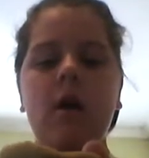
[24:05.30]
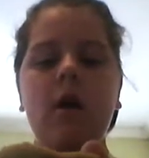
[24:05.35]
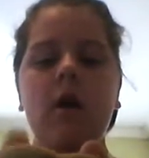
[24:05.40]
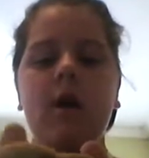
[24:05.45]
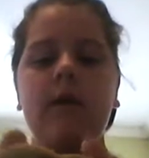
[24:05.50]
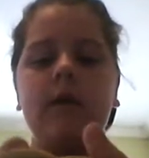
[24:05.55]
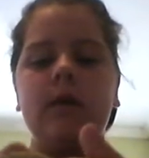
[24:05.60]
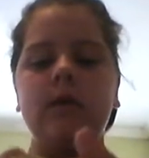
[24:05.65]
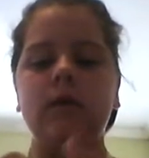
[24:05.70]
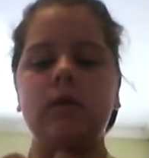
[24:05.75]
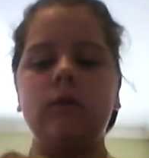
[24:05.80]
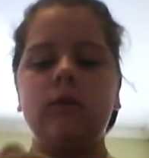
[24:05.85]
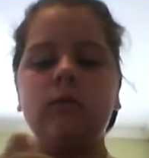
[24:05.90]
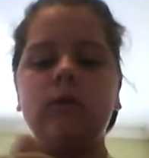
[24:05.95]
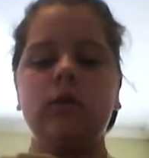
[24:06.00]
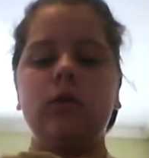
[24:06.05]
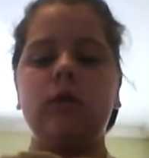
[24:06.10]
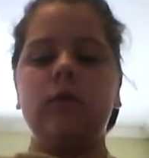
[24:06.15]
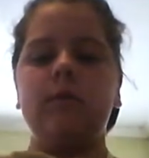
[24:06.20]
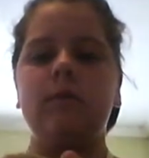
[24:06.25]
and then
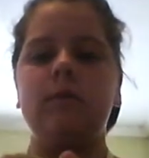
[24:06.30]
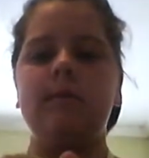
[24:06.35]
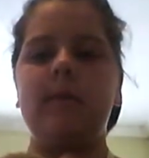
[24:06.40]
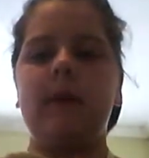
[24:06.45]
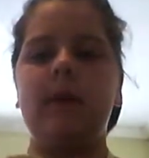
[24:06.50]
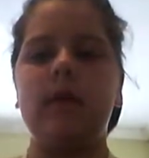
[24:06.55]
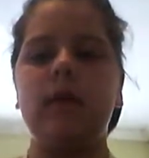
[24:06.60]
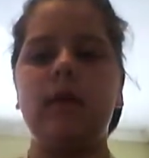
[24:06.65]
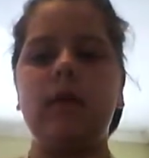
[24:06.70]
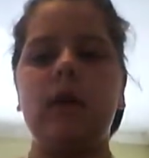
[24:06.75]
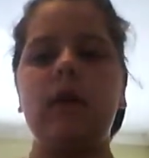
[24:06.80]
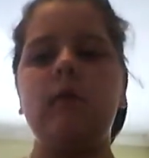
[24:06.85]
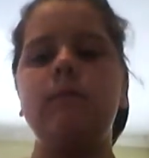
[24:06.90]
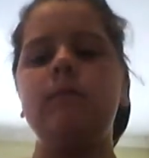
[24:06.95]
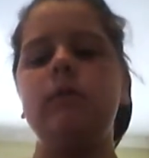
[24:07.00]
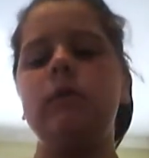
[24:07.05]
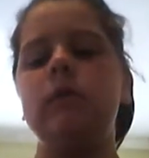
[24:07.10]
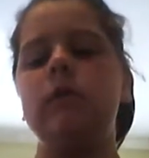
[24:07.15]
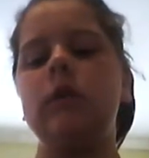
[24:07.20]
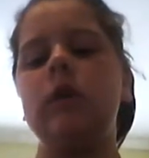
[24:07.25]
squish it with my
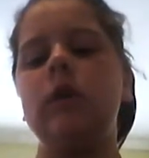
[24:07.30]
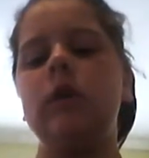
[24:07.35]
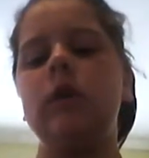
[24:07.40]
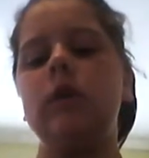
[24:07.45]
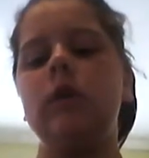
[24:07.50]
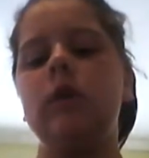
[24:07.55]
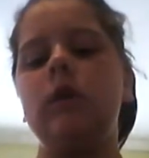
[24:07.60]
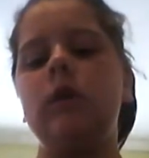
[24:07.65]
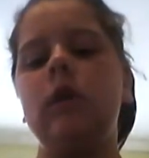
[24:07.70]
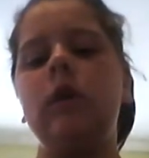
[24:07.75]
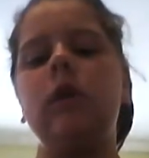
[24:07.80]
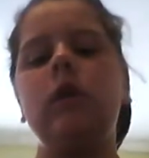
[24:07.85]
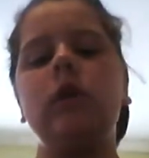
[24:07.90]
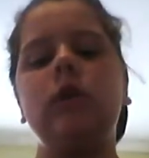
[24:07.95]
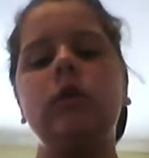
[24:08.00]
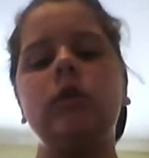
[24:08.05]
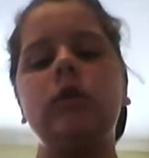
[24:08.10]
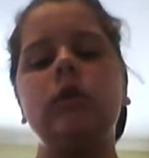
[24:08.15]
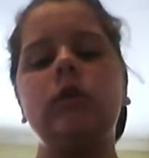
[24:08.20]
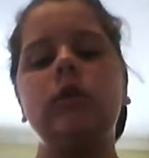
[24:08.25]
thumbs a
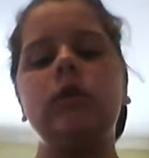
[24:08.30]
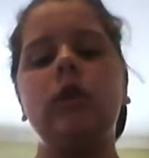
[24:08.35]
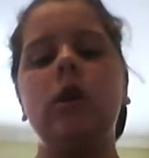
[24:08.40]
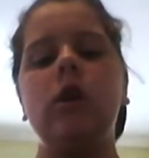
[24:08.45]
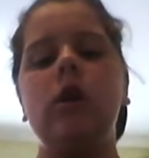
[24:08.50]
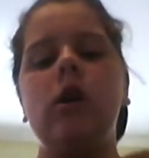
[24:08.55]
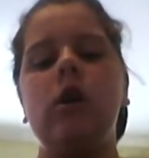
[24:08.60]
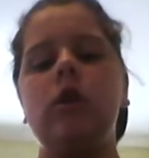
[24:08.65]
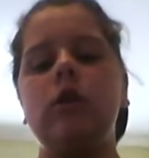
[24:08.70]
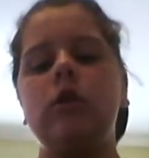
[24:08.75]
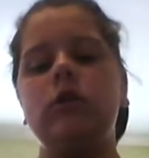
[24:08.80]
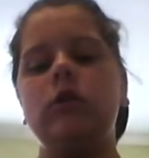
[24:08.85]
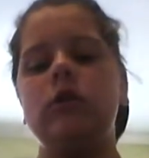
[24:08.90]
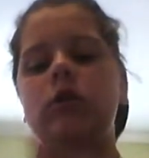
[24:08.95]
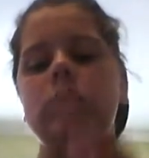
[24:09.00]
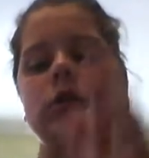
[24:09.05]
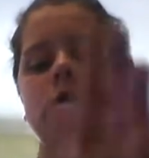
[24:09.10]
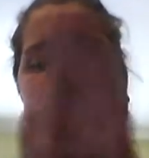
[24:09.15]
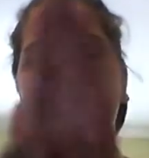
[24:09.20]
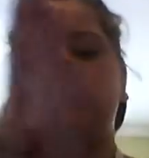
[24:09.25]
little,
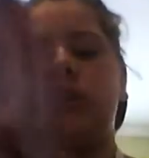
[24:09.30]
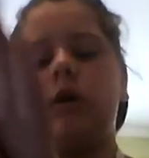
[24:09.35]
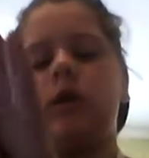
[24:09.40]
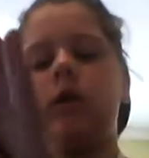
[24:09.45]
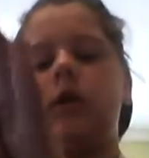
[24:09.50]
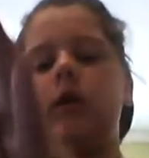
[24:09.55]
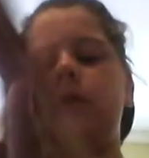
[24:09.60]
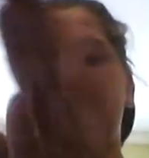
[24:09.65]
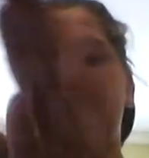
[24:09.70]
just until it's